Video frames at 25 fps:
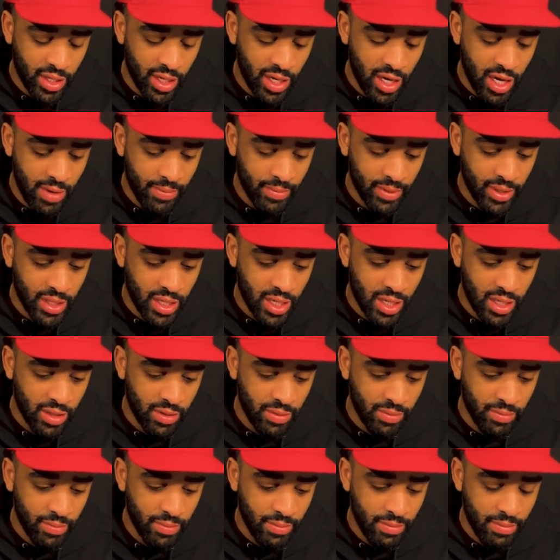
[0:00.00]
Eric
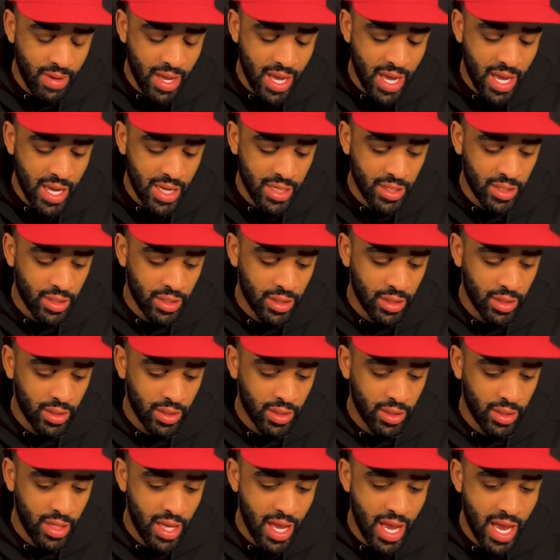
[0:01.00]
McCollum, Mott,
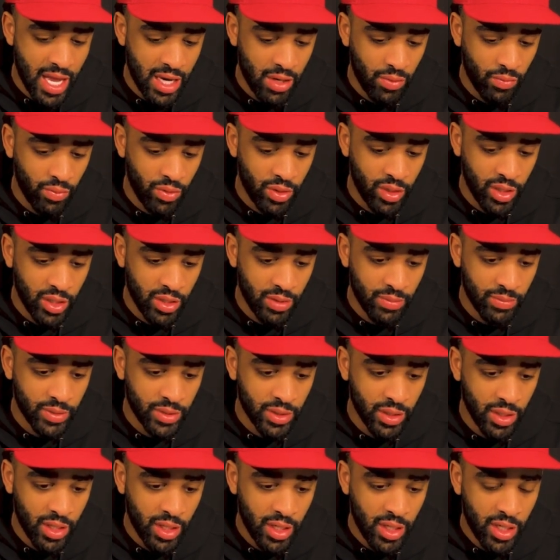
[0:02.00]
Alan Williams,
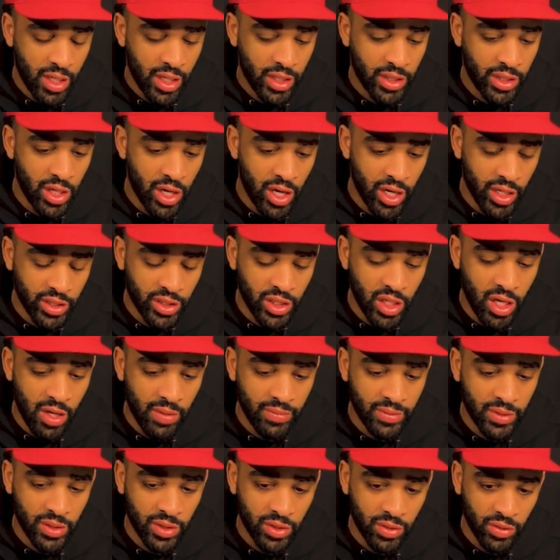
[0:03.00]
Darius
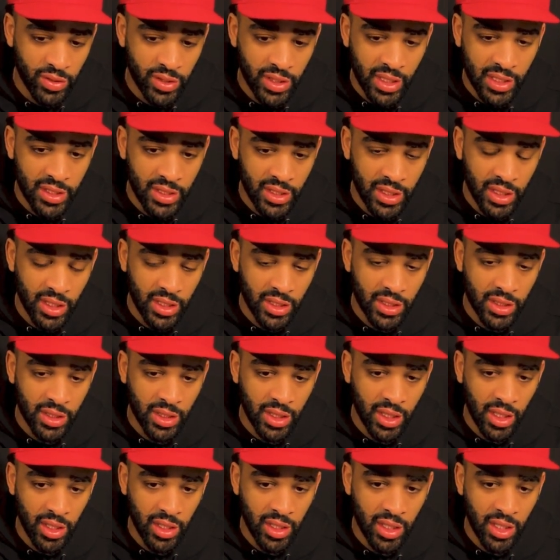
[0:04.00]
Thompson. So it's us six.
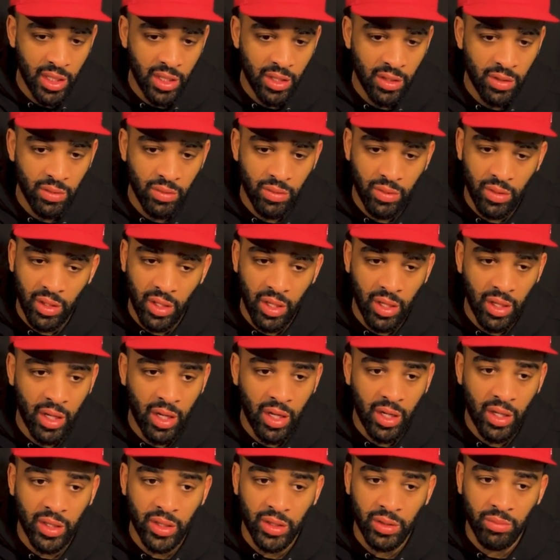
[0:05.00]
And then
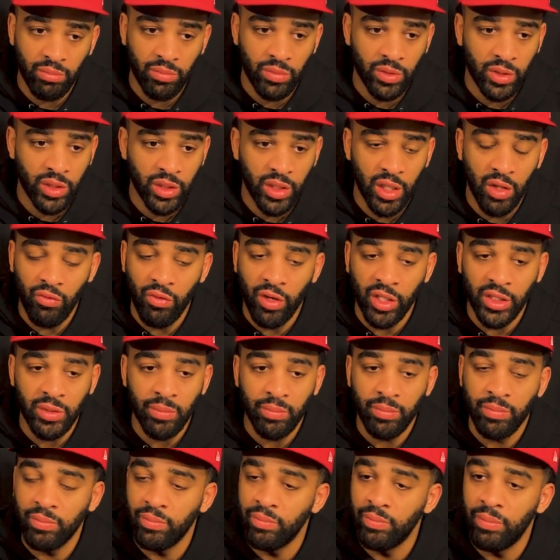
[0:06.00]
good
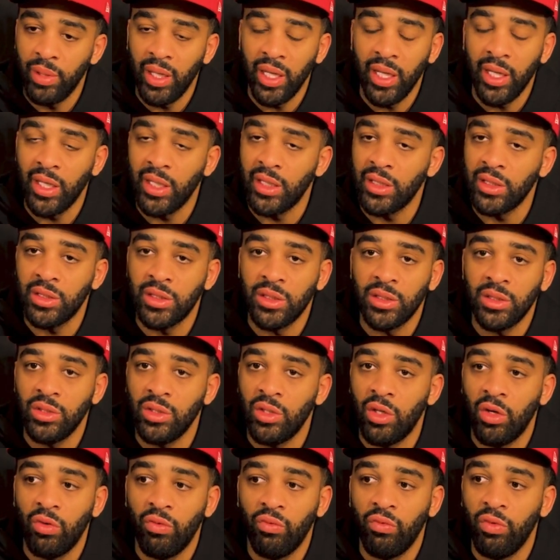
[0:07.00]
Russian players, you
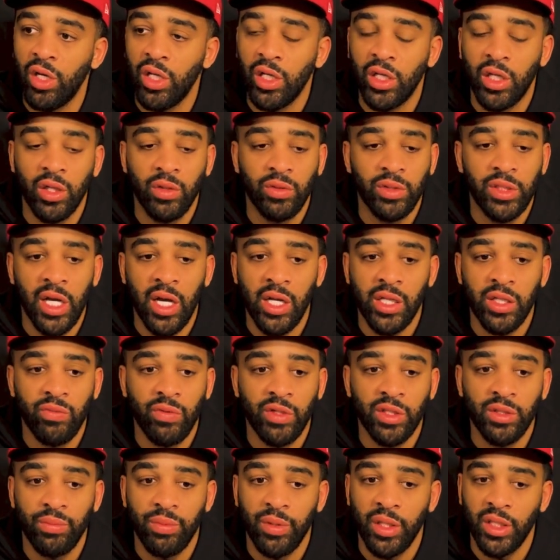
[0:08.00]
know, really good talented
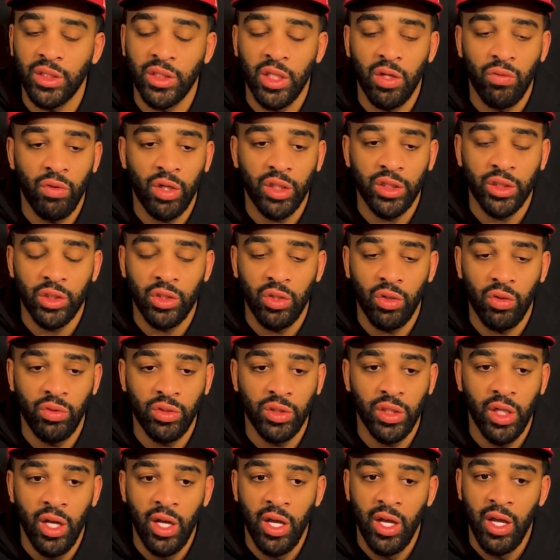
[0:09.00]
Russian players, good Russian coach.